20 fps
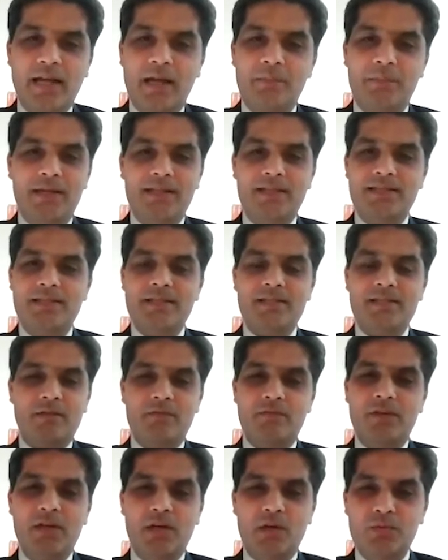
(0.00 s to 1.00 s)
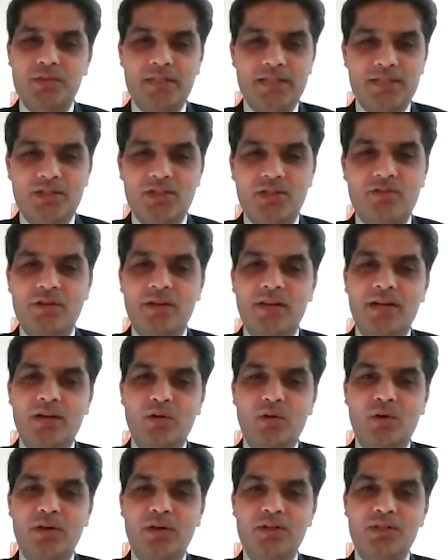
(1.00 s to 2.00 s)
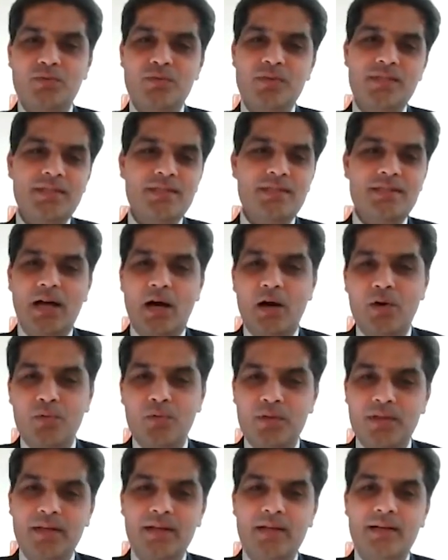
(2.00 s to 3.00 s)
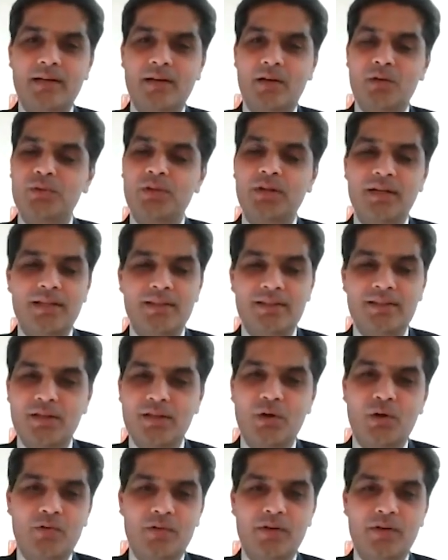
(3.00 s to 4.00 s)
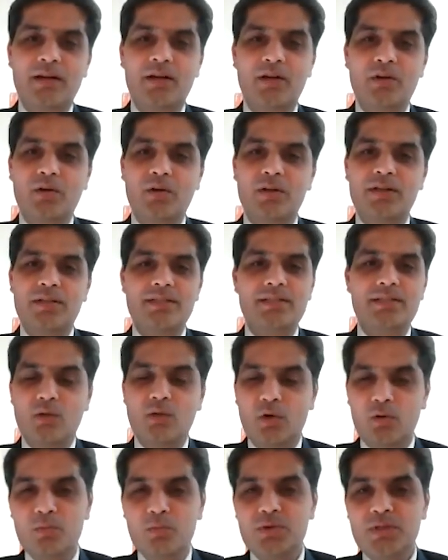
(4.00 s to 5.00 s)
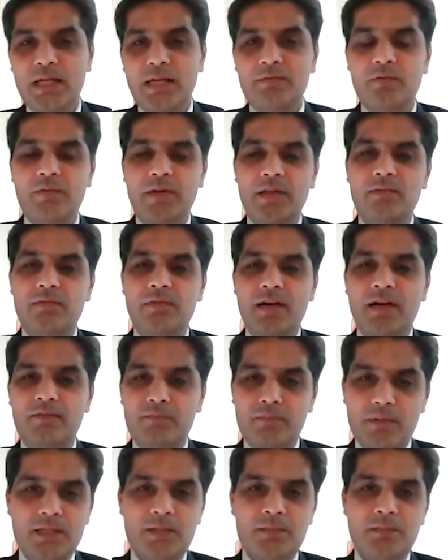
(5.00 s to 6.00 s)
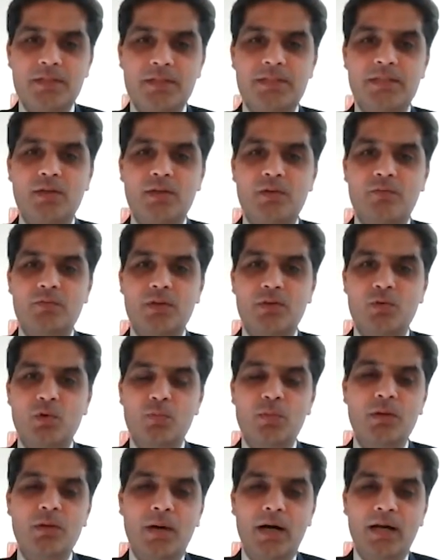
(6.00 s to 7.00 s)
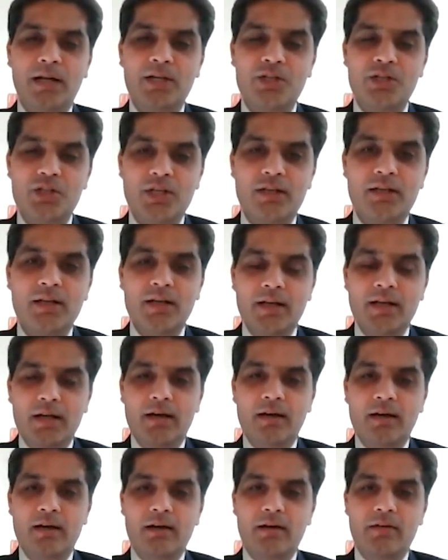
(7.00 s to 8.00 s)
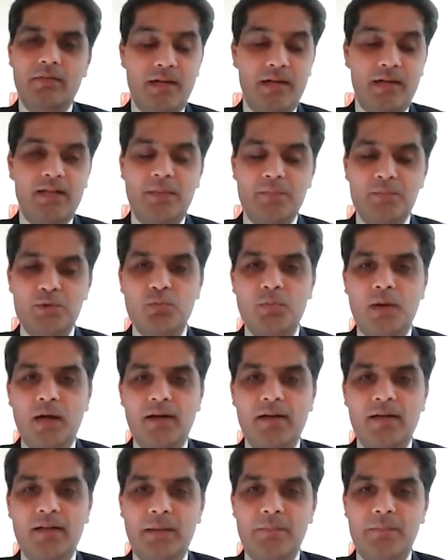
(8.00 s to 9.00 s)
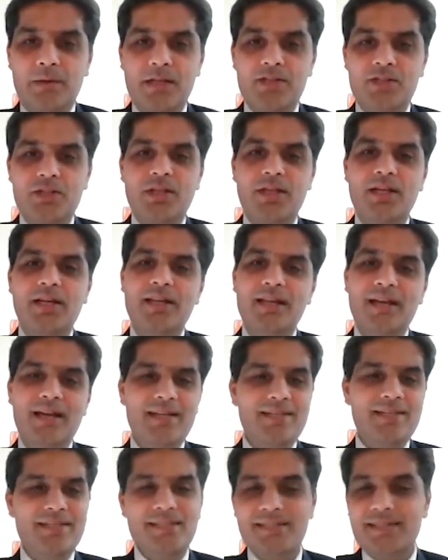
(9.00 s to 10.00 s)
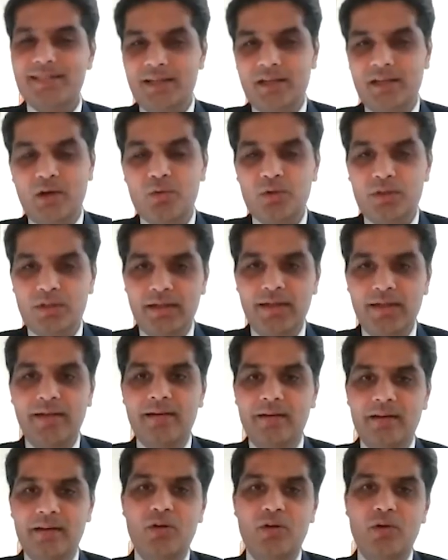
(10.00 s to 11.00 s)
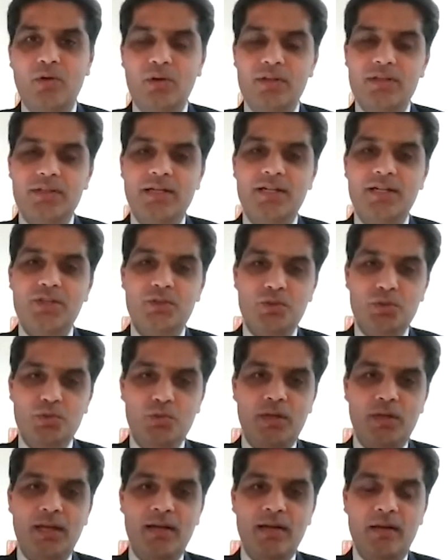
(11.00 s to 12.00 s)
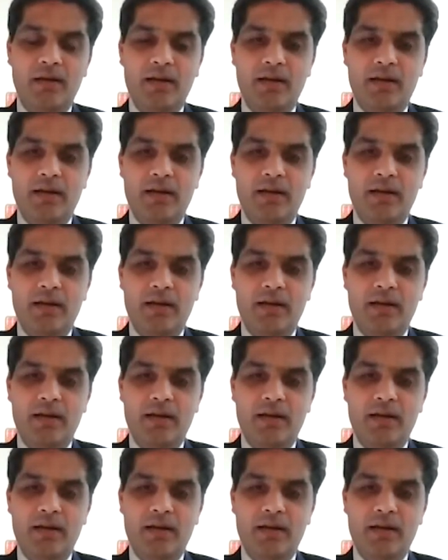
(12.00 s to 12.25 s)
cap, let's say, is roughly around $60 trillion, US is out there at around $33 odd trillion. It's almost like 55+% of the global market share when it comes to market capitalization. India is just at around $3 trillion, right? So you can